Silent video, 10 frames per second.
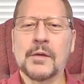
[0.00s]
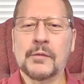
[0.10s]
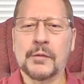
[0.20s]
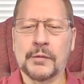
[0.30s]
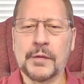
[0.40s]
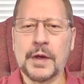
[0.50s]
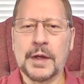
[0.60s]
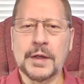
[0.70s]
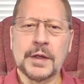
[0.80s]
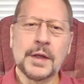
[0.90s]
for
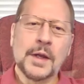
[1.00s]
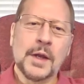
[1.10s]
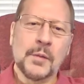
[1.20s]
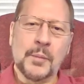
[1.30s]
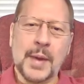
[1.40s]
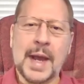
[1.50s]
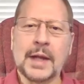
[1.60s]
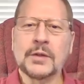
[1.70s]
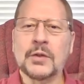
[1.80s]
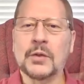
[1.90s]
fun
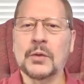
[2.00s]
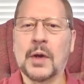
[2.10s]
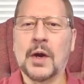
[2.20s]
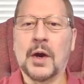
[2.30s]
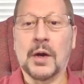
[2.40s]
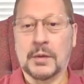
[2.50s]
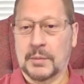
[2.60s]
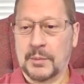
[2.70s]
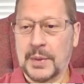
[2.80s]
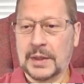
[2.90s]
back to
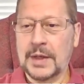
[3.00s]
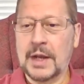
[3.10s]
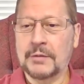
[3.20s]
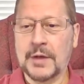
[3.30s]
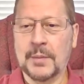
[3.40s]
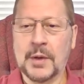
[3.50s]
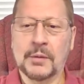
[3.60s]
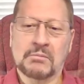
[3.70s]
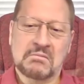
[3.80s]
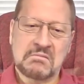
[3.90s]
our buck knife
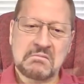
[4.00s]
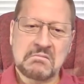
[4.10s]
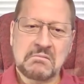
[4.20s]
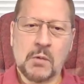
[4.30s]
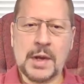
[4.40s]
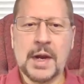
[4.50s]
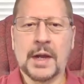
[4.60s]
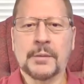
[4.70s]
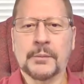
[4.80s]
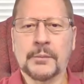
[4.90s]
demo.
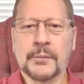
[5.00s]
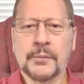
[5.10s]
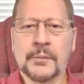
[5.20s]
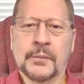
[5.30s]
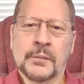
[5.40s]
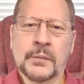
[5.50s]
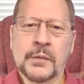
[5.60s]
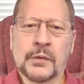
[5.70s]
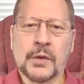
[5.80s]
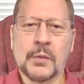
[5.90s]
Why not?
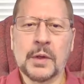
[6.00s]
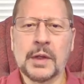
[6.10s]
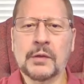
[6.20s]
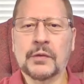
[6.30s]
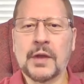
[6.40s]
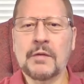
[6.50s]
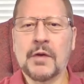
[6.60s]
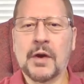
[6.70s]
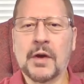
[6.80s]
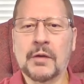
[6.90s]
So we're going to
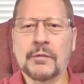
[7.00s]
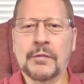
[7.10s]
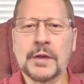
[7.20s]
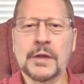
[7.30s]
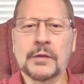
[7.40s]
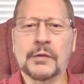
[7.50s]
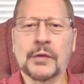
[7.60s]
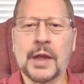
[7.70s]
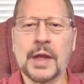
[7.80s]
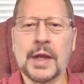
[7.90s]
save our
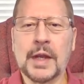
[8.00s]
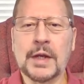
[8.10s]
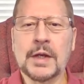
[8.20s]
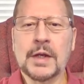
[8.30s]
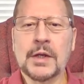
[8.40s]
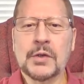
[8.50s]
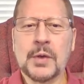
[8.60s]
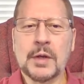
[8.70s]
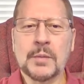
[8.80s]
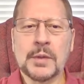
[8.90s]
fitness and
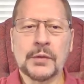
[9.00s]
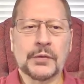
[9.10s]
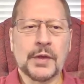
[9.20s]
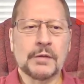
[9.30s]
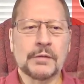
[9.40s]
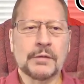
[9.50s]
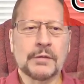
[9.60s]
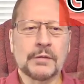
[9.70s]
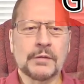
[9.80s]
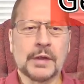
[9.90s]
treadmill
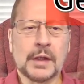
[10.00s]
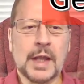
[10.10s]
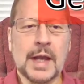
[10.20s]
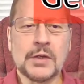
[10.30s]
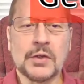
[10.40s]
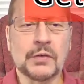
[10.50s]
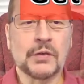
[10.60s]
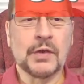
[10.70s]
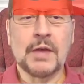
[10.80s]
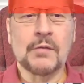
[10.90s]
stuff. It'll actually
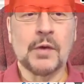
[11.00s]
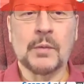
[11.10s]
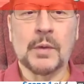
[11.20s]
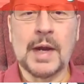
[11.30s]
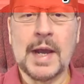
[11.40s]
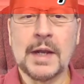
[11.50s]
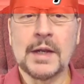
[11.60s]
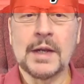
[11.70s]
save where we're at.